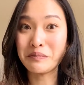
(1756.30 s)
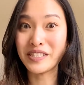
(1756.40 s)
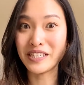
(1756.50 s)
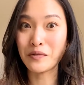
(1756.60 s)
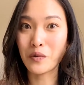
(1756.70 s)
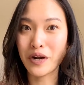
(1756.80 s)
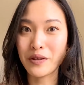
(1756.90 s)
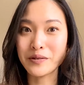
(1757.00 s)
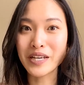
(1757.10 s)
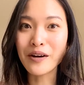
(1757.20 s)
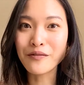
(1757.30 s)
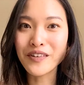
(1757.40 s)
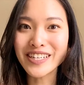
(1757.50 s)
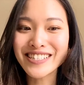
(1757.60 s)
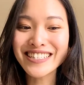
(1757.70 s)
didn't wear those
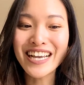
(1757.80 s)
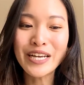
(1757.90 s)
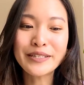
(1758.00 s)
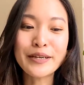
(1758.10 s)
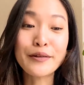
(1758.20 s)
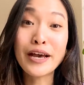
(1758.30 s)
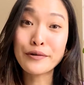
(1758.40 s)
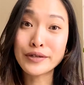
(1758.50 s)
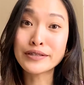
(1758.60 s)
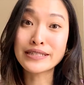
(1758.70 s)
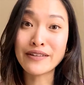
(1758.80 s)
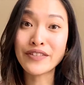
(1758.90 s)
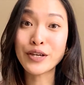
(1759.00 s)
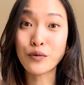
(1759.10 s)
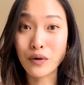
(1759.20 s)
outfits. So that was
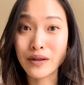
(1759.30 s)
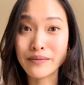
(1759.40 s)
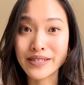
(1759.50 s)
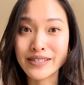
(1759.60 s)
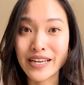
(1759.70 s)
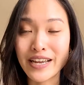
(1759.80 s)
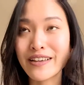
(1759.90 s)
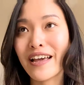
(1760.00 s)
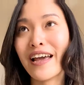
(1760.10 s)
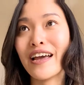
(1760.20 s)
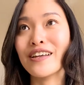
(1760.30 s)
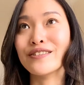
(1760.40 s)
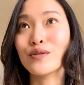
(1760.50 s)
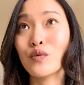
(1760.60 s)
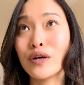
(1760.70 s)
definitely one mistake
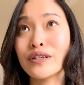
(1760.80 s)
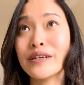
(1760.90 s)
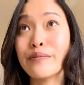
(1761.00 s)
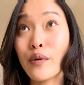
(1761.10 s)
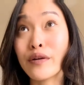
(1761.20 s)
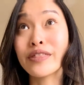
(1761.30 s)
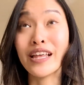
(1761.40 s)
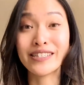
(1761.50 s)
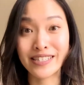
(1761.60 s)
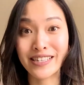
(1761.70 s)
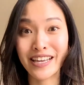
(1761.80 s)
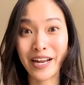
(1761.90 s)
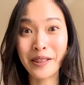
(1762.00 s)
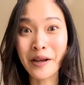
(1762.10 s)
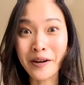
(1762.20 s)
and one important lesson that
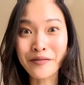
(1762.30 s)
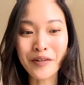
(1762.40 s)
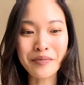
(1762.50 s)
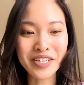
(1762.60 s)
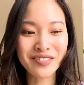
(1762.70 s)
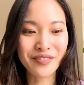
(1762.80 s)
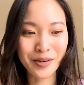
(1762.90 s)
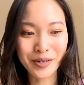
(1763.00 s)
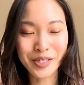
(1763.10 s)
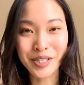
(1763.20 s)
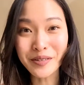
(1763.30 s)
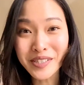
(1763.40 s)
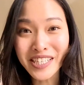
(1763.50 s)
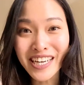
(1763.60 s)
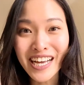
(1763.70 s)
I learned from this photo
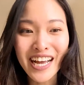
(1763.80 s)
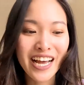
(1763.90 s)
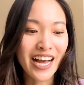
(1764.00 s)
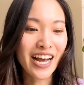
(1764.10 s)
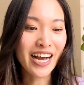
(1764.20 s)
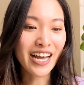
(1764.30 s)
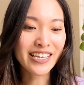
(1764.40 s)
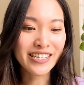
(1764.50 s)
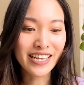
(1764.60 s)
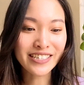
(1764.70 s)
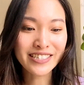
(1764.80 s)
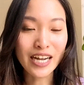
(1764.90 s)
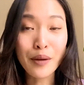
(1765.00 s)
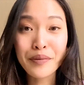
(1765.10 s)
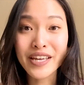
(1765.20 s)
shoot. Next
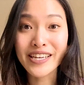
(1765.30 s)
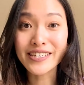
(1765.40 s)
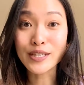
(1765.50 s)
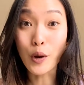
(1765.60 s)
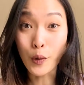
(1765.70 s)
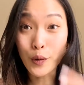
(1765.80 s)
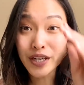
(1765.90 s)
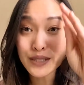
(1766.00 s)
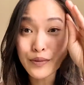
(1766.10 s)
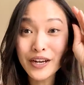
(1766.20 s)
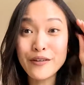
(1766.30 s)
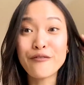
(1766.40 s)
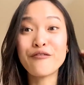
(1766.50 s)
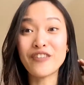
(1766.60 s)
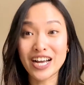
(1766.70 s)
up is always bring
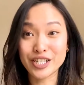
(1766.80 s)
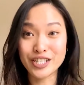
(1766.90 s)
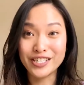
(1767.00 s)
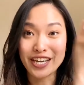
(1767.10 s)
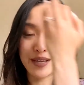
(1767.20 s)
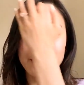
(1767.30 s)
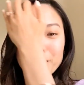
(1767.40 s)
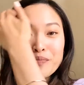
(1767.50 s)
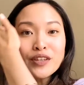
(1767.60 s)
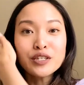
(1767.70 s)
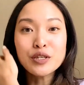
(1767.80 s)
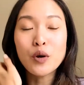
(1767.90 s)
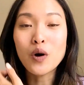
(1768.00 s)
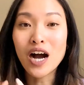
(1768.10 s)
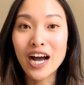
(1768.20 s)
fashion tape.
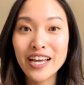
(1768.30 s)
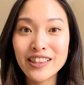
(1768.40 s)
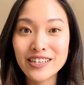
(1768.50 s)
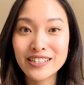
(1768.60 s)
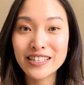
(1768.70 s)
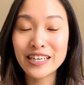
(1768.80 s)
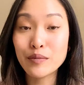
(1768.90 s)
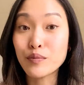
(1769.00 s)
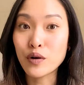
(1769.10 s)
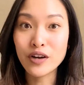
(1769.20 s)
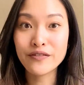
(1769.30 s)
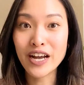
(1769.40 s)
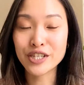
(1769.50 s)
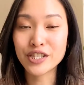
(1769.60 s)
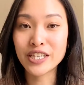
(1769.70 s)
So I luckily brought
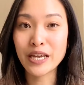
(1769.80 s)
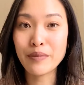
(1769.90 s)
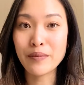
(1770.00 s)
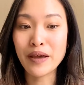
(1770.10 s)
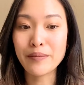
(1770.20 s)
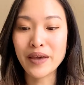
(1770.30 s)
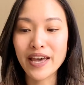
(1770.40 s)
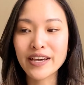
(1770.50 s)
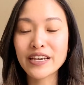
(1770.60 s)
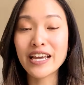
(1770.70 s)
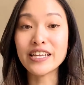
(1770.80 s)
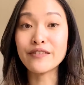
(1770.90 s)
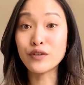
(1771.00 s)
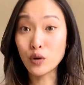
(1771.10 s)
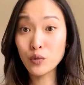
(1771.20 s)
fashion tape in my bag, and
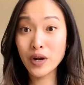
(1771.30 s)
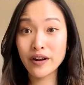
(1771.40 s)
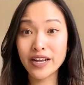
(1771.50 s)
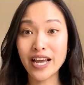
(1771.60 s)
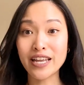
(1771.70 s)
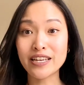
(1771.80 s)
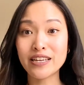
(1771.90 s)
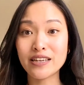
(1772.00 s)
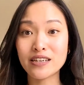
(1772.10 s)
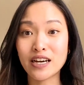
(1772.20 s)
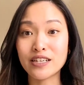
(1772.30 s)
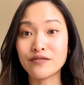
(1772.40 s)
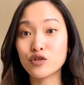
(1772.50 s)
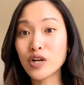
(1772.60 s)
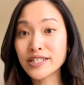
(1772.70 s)
if you're wearing any kind
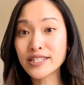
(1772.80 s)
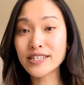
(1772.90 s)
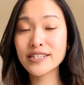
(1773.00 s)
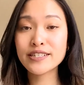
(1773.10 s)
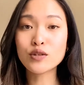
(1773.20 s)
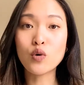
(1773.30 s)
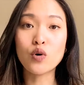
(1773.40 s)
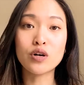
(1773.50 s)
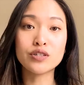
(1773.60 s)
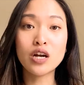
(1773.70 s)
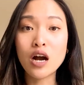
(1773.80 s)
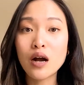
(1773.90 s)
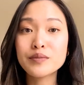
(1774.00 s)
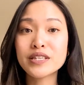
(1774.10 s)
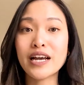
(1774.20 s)
of dresses or
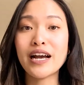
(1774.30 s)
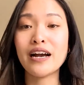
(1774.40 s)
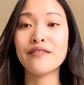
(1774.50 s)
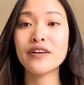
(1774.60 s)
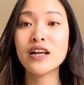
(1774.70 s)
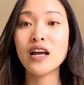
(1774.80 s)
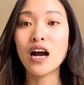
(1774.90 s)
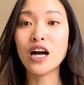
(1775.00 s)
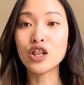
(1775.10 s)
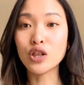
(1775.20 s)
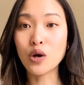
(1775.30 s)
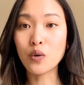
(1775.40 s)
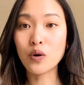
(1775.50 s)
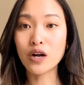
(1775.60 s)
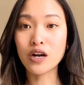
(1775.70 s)
tops that have a
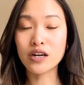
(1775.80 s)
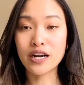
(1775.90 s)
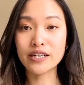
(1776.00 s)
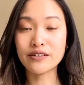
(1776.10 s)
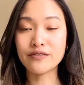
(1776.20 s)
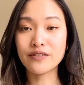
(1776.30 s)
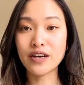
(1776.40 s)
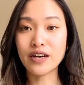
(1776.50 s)
lower kind of